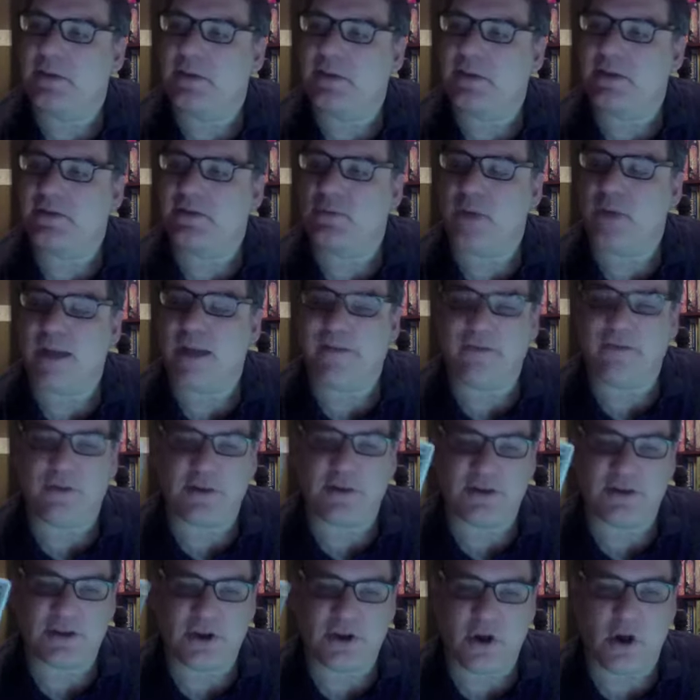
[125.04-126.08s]

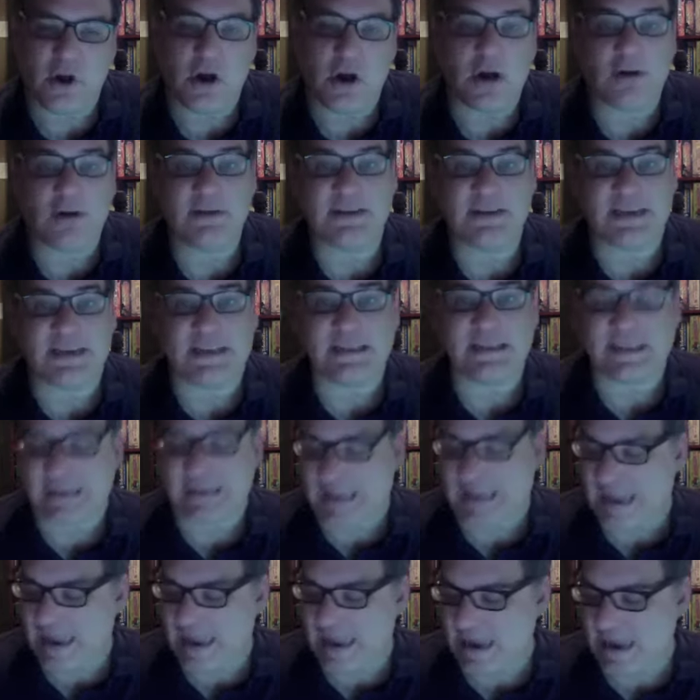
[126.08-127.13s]
reference cards in the
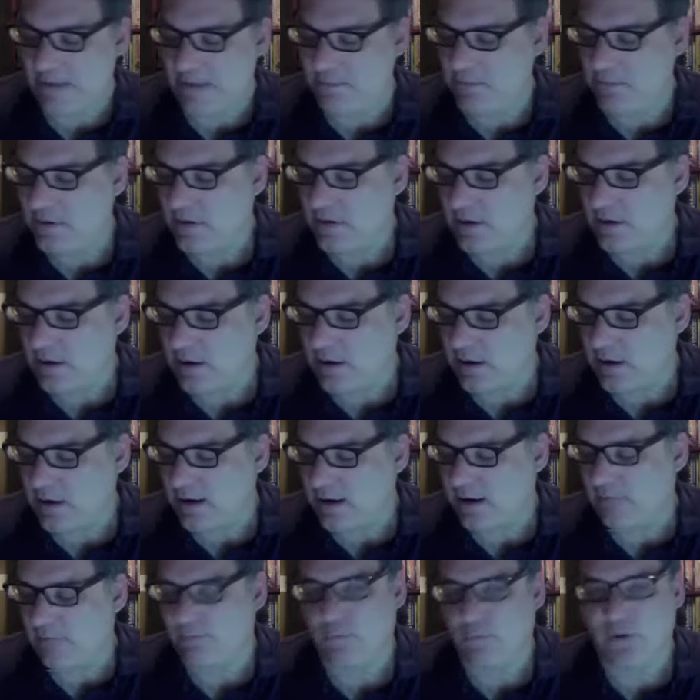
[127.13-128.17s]
game,
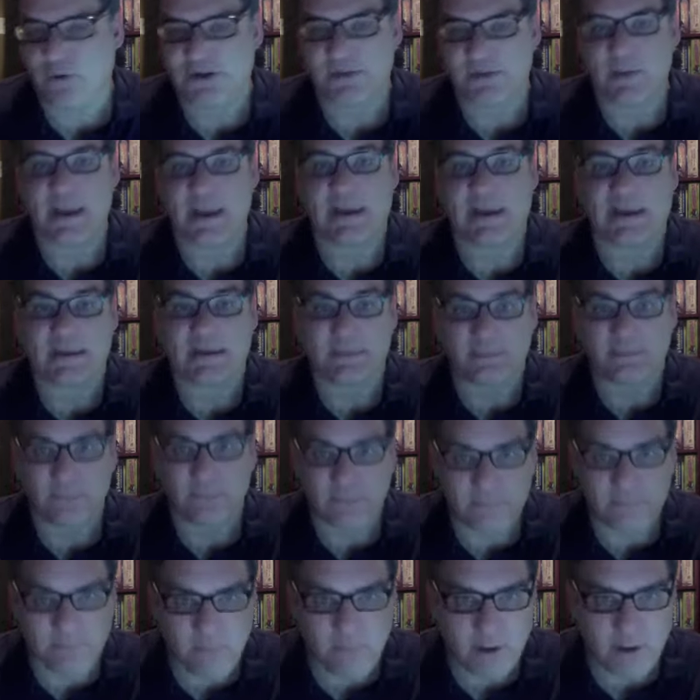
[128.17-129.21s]
which make it
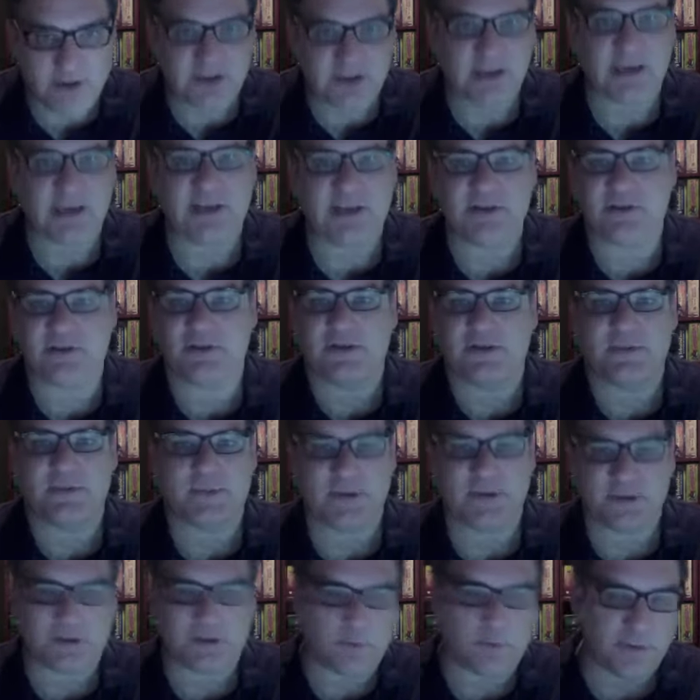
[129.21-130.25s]
much easier,
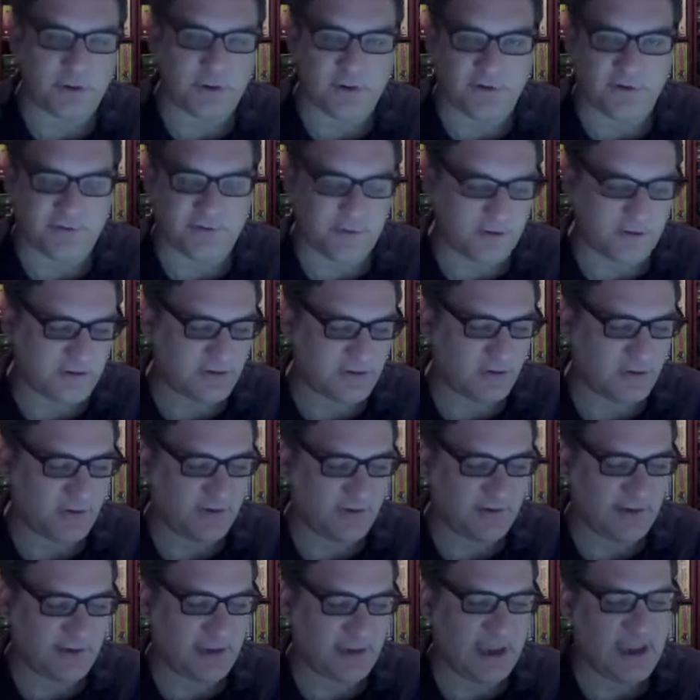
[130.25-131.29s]
especially when you're first learning
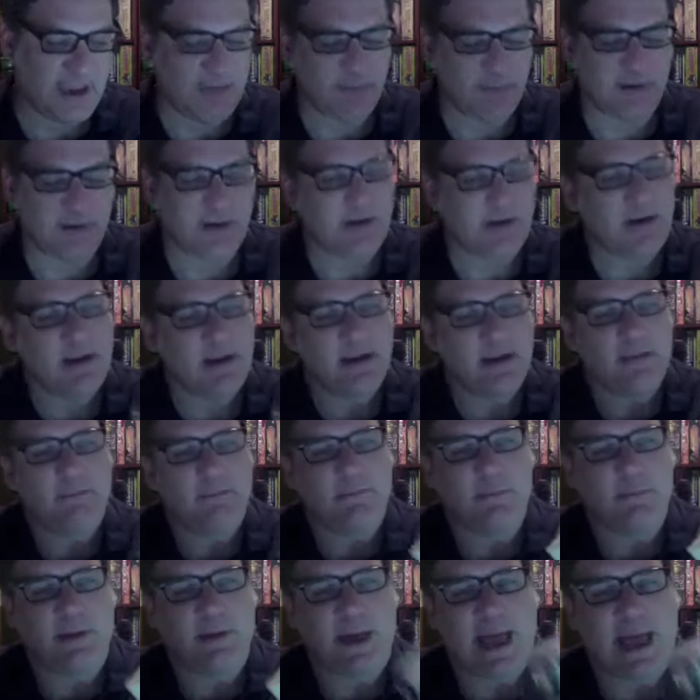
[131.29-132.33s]
the game. But
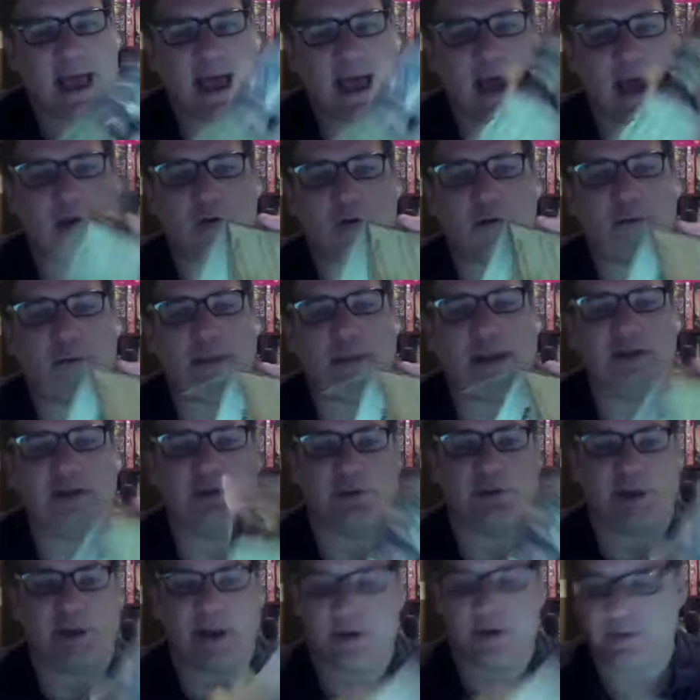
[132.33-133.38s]
how a
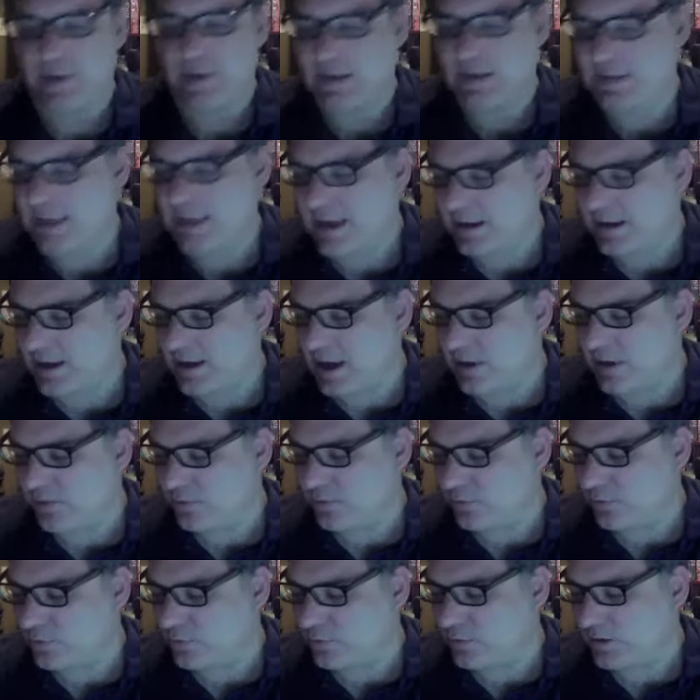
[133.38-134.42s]
major error like that got in a
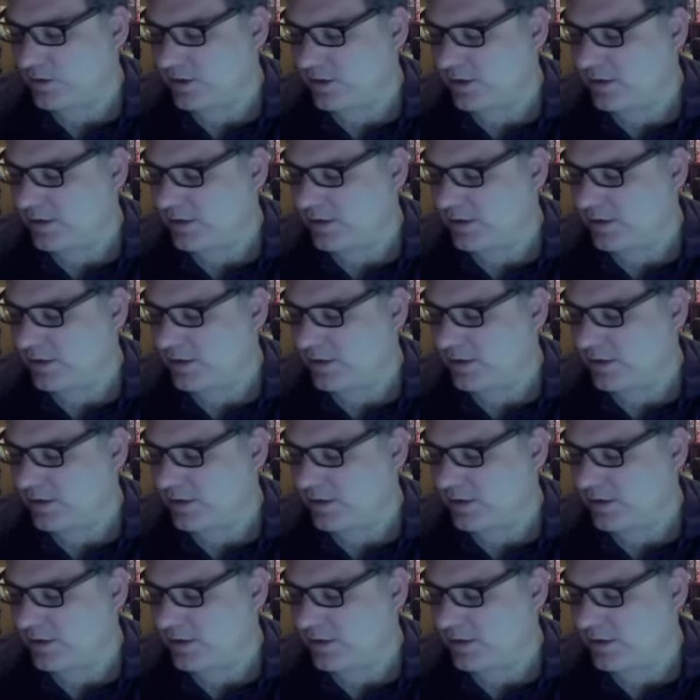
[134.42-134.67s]
rule book,